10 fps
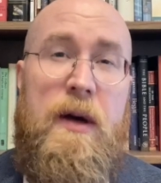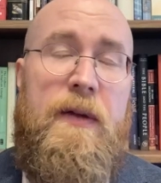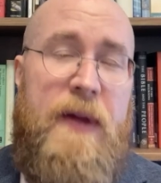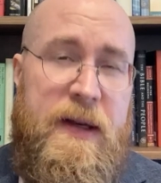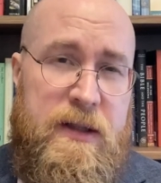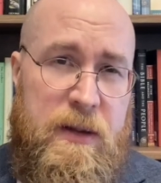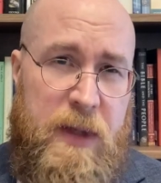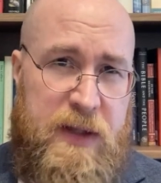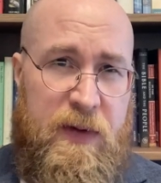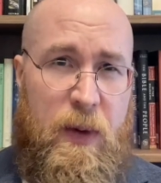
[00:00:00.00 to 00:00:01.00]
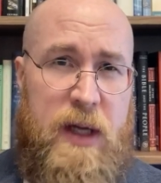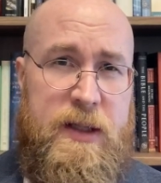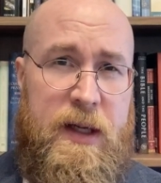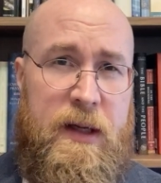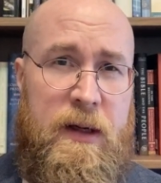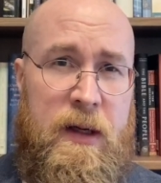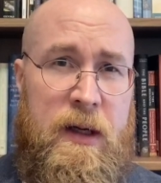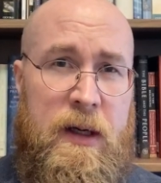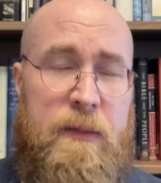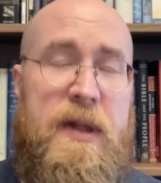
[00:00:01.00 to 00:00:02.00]
Thanks so much for watching.
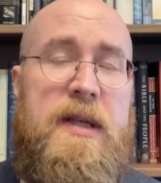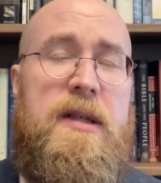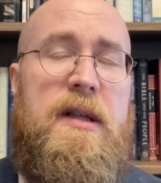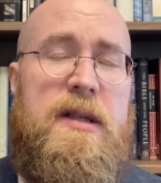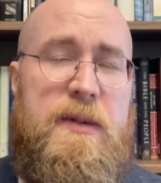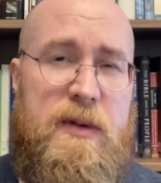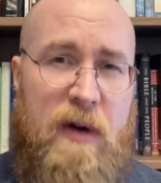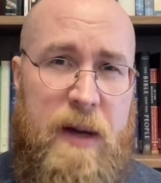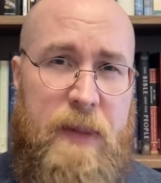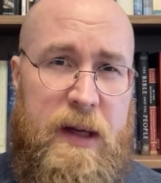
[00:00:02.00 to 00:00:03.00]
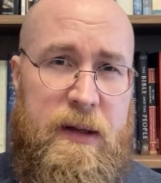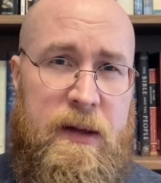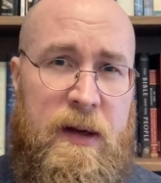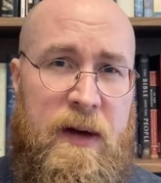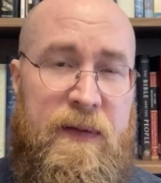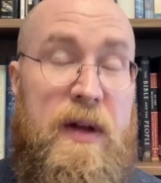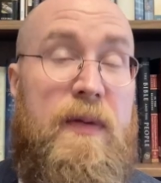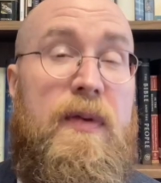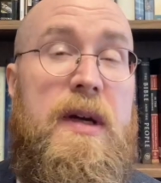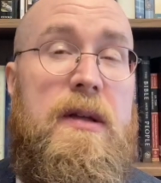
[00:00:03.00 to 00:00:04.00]
Please hit the subscribe button. Feel
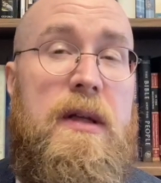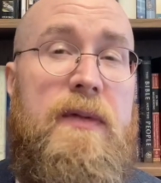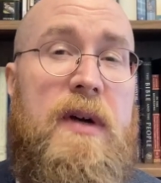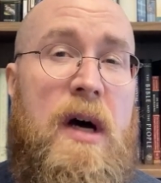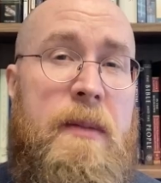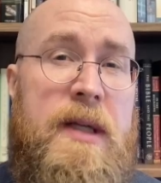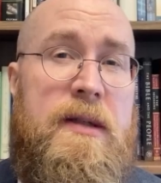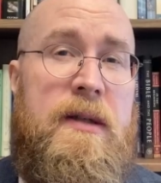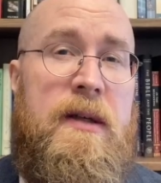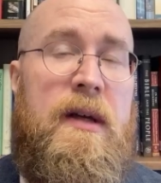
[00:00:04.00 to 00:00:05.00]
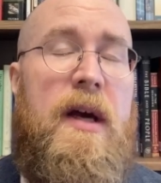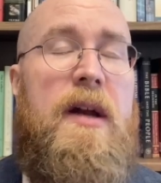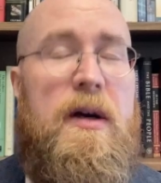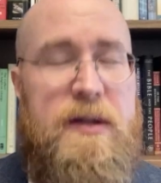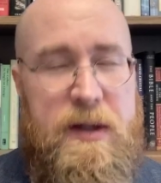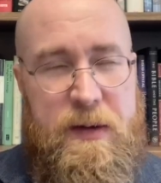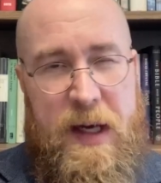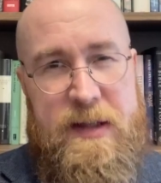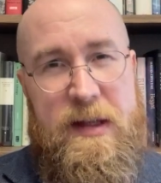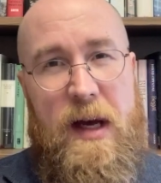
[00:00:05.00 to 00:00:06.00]
free to leave a comment, and I'll see you
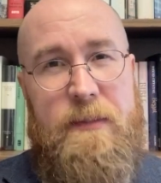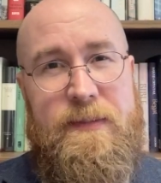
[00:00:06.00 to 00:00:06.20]
next time.